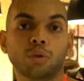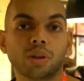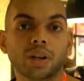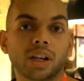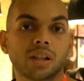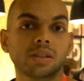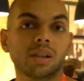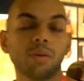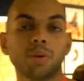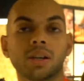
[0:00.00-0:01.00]
Drone Arena, and
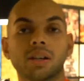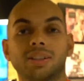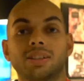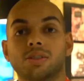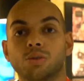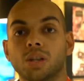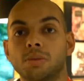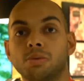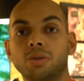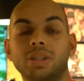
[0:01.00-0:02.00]
today we're here at the
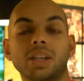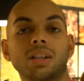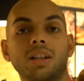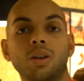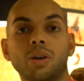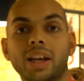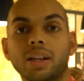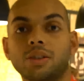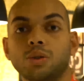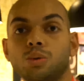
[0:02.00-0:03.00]
Sony booth taking a look
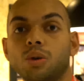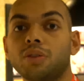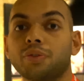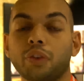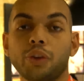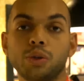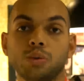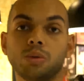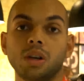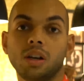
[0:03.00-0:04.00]
at two of
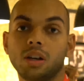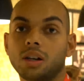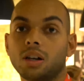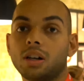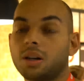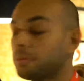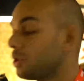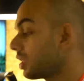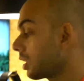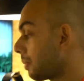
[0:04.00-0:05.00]
new
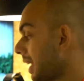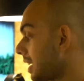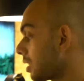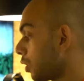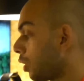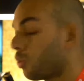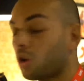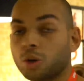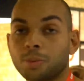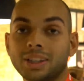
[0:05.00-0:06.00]
music players or
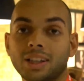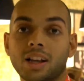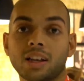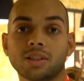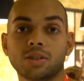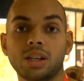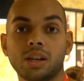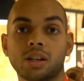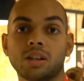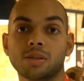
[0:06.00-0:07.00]
Walkman that are actually
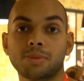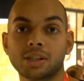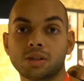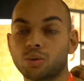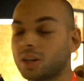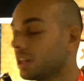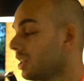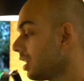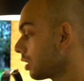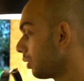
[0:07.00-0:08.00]
announced by Sony.
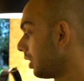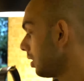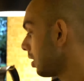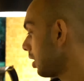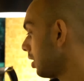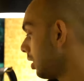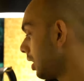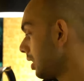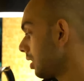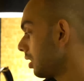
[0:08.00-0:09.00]
So this here
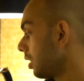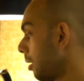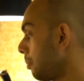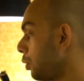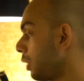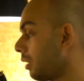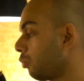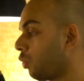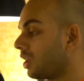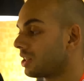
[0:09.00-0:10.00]
is the
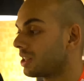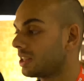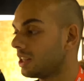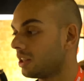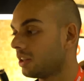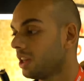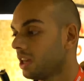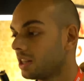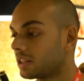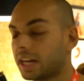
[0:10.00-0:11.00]
WM1Z.
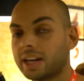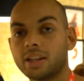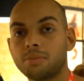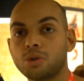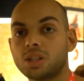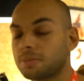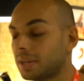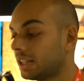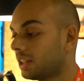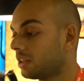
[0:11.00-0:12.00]
It's a high-end music
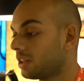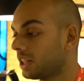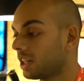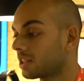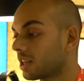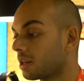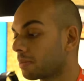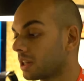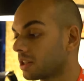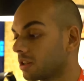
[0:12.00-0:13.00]
player that retails at a
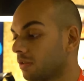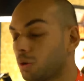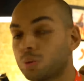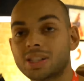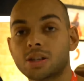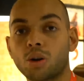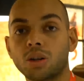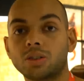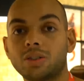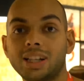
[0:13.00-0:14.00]
price of US
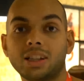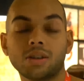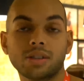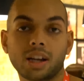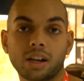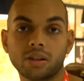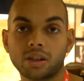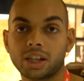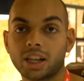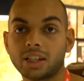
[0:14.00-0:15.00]
dollar
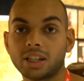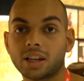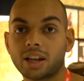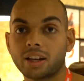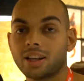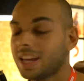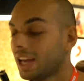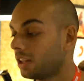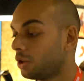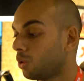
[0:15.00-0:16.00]
$3,999,
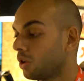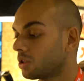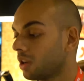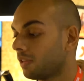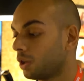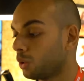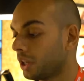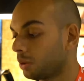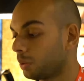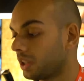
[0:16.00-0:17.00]
and you also have a
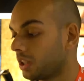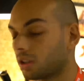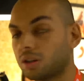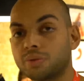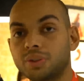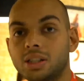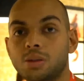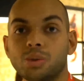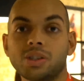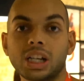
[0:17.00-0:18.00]
lower-end variant of this
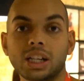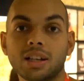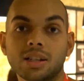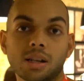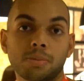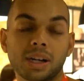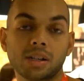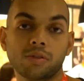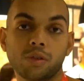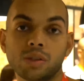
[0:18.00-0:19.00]
which retails at a
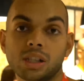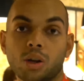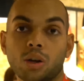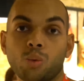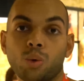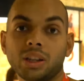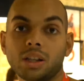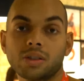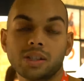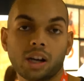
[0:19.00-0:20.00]
price of US dollar
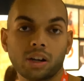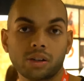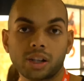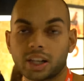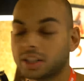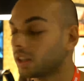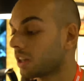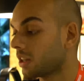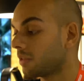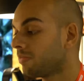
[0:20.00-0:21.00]

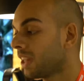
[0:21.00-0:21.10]
$1,999.